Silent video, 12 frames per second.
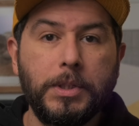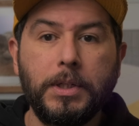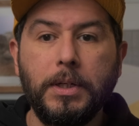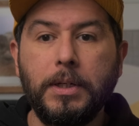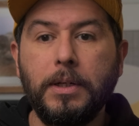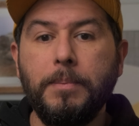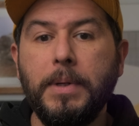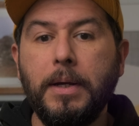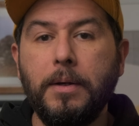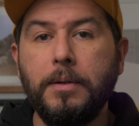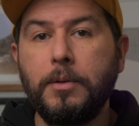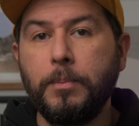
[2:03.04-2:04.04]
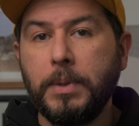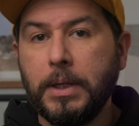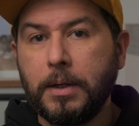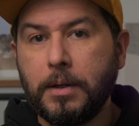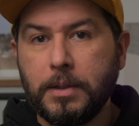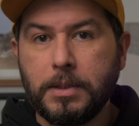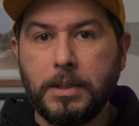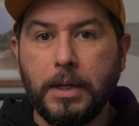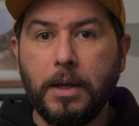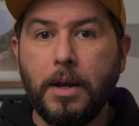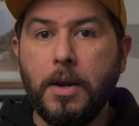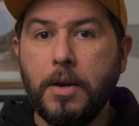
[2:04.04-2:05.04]
going to come down to being on
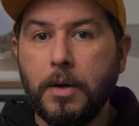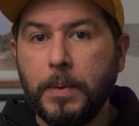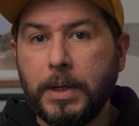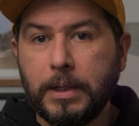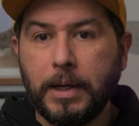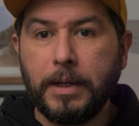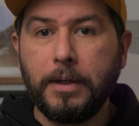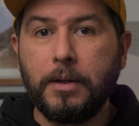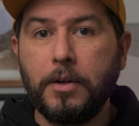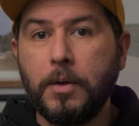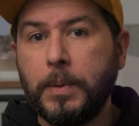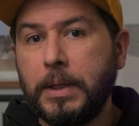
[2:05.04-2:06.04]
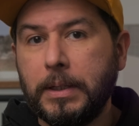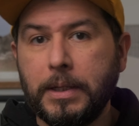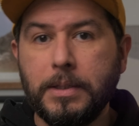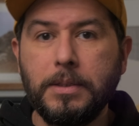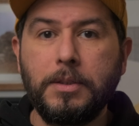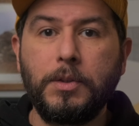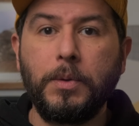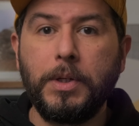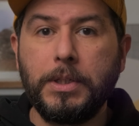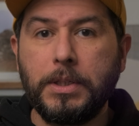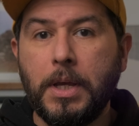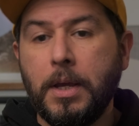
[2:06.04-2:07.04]
set, knowing lighting, knowing lens
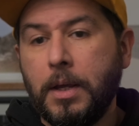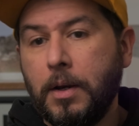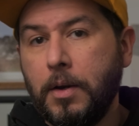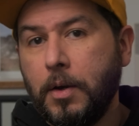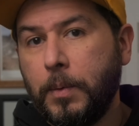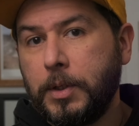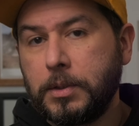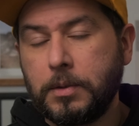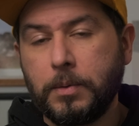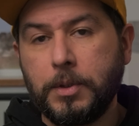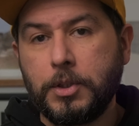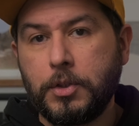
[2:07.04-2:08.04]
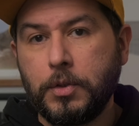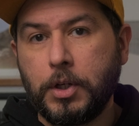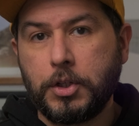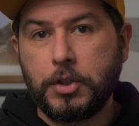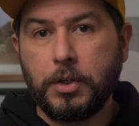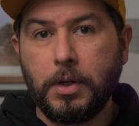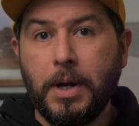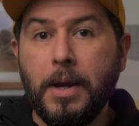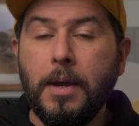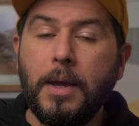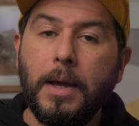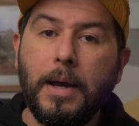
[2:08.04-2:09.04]
choice, knowing story structure.
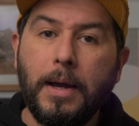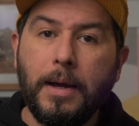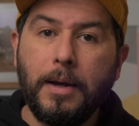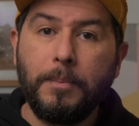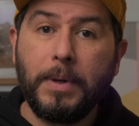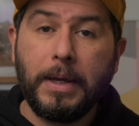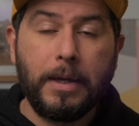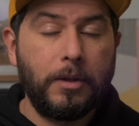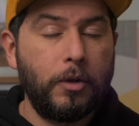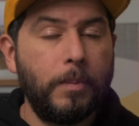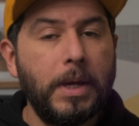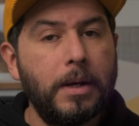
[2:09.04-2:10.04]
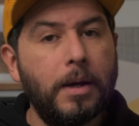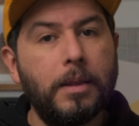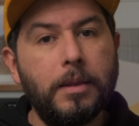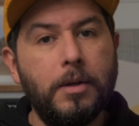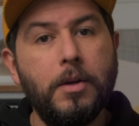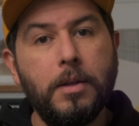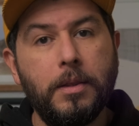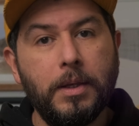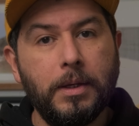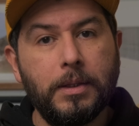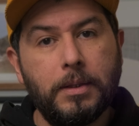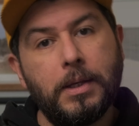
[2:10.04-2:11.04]
And you may not
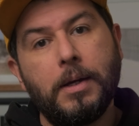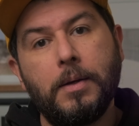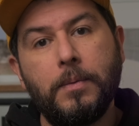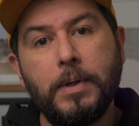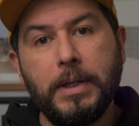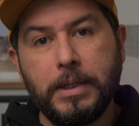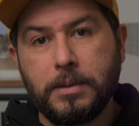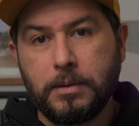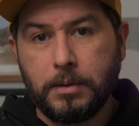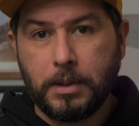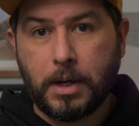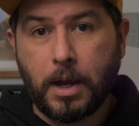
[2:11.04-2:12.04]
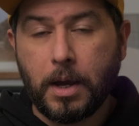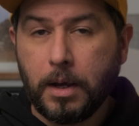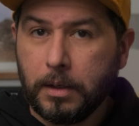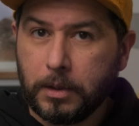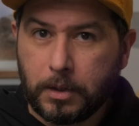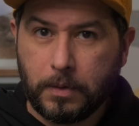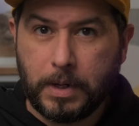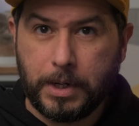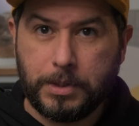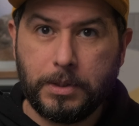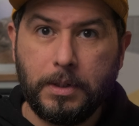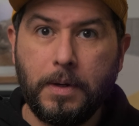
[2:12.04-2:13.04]
think that that relates to color
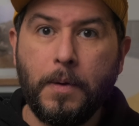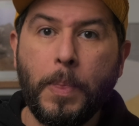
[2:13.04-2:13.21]
correction,